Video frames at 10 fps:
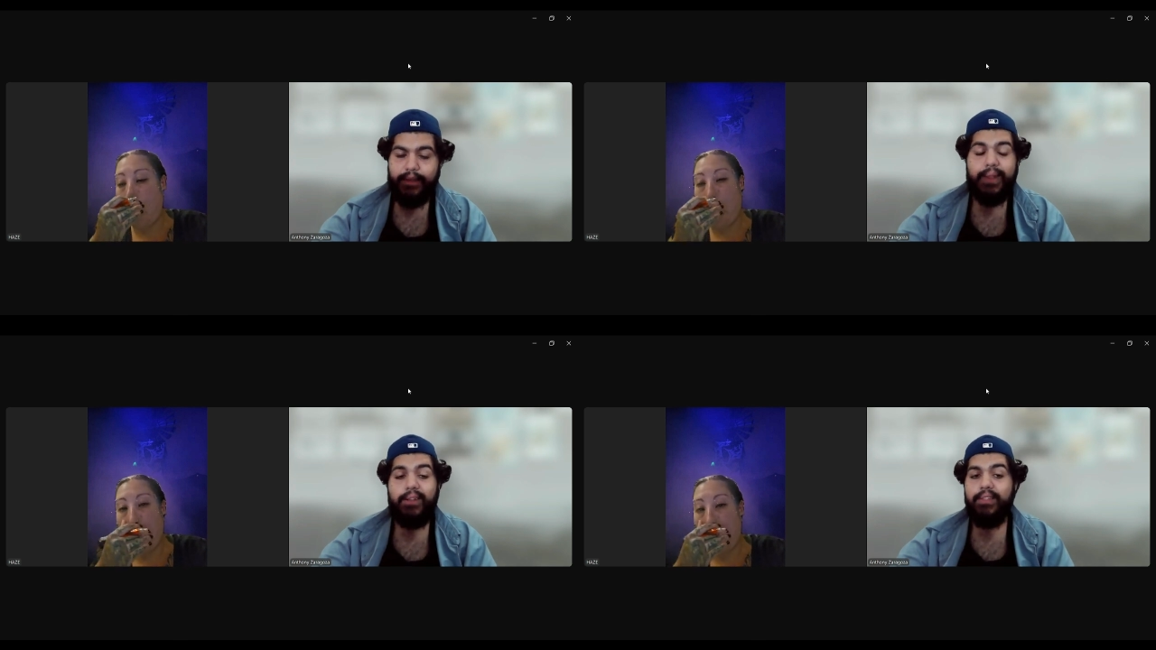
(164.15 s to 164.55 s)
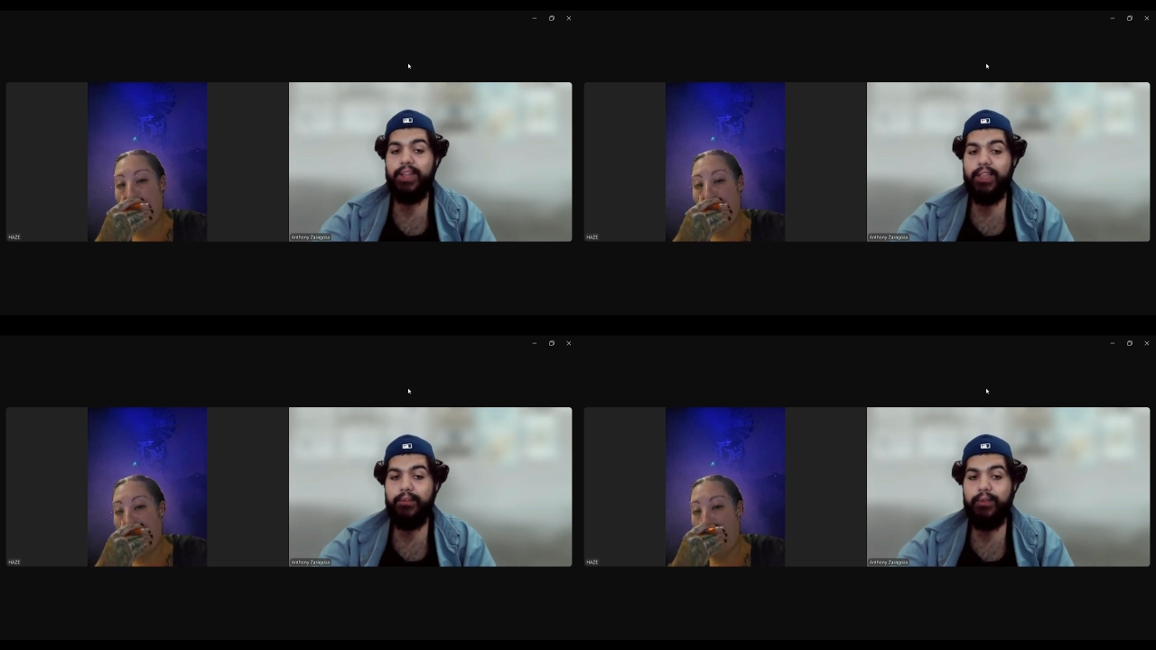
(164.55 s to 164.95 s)
Speaker 1: depending on
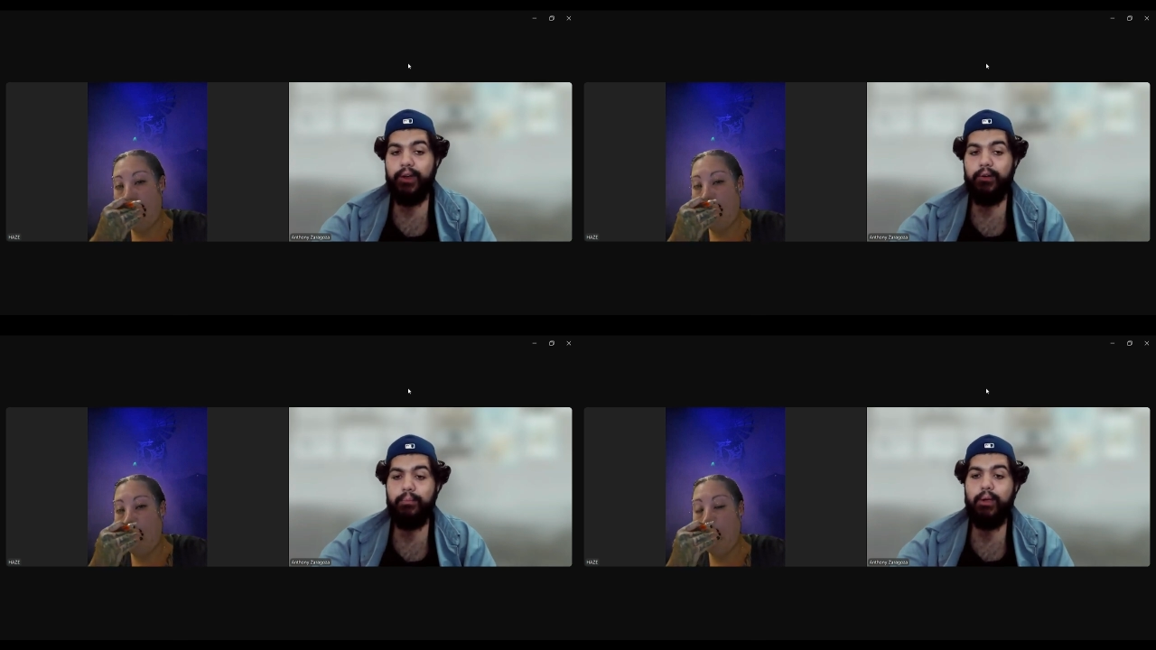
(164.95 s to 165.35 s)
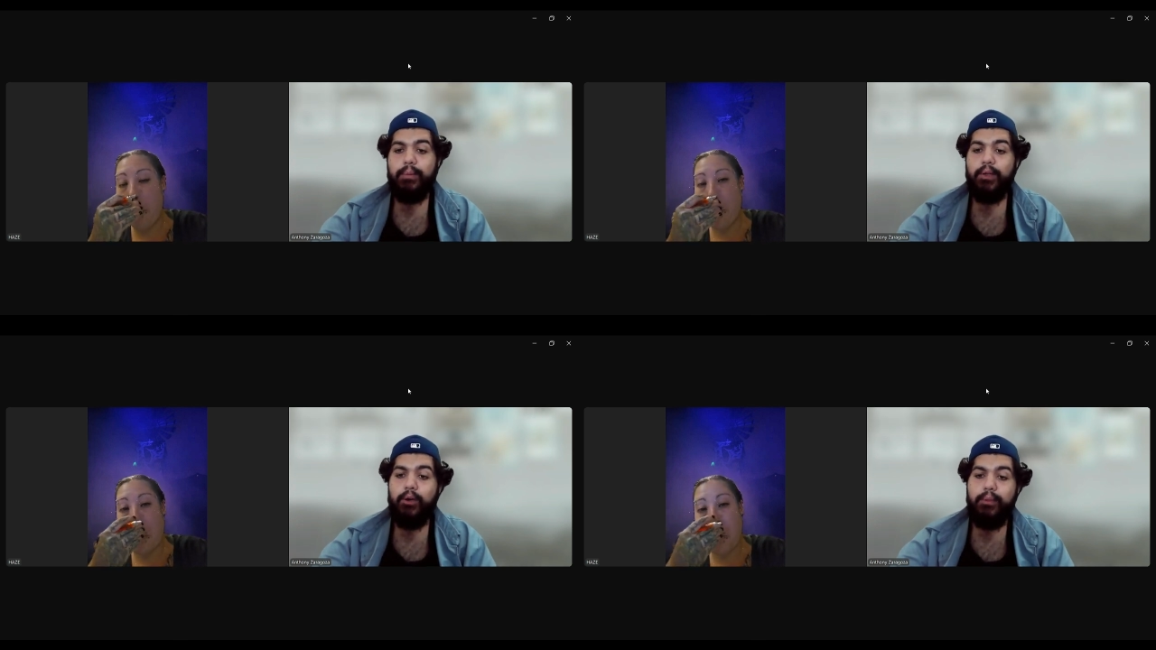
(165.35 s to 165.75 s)
the night you go.
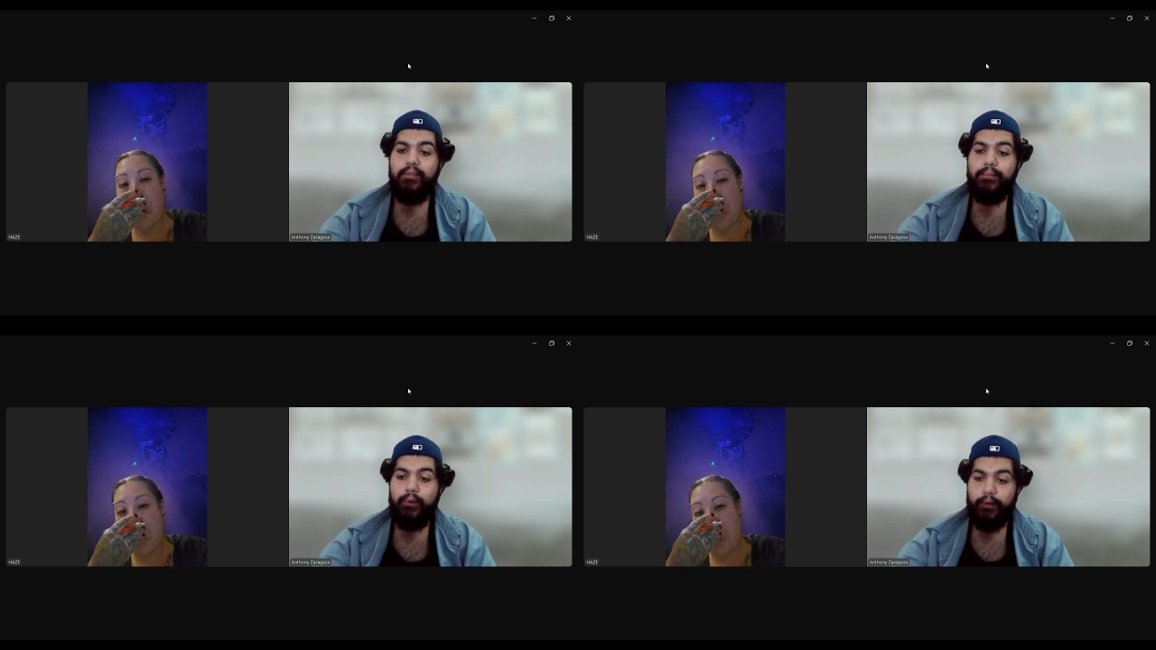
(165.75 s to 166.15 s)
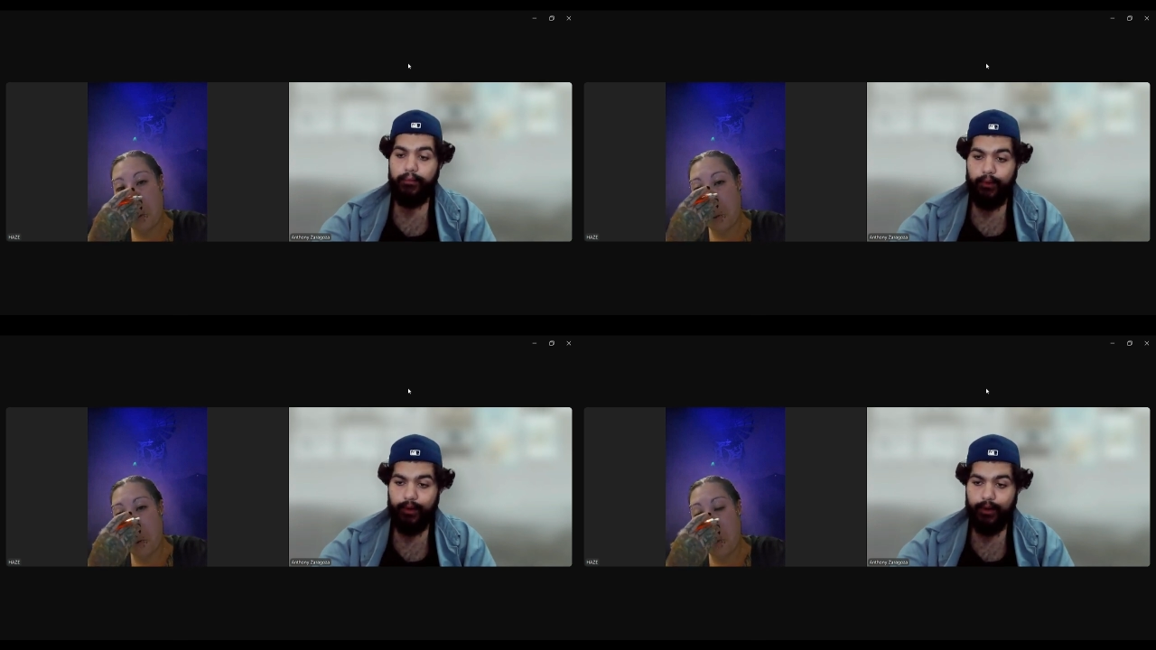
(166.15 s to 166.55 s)
Probably go up even more
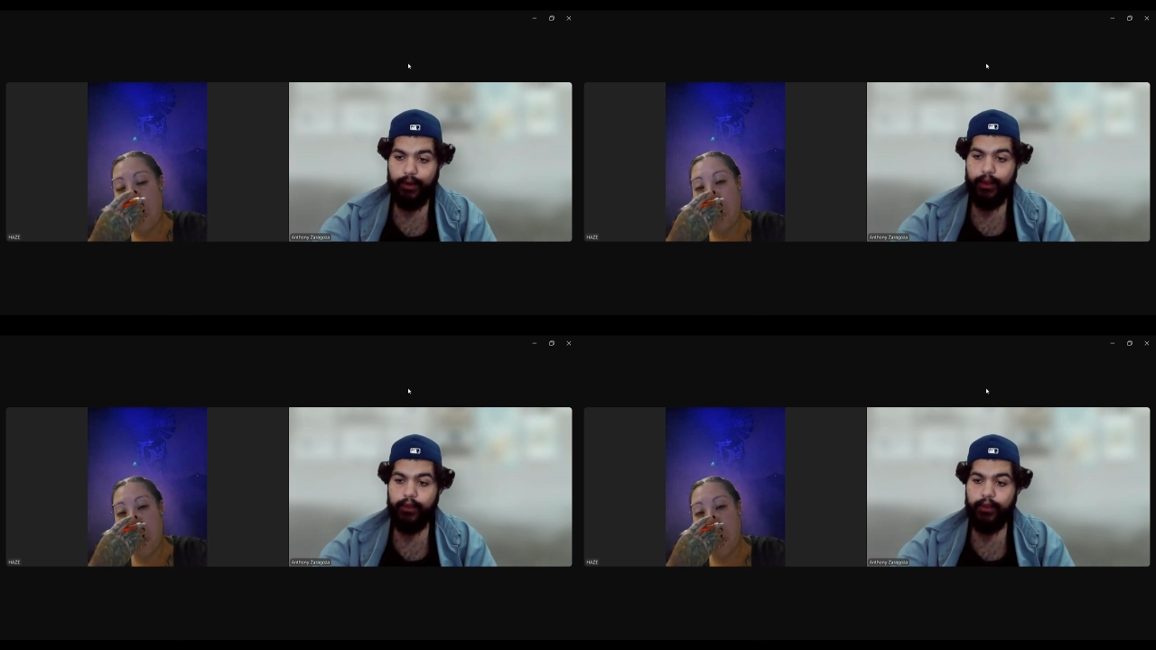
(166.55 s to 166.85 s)
and more.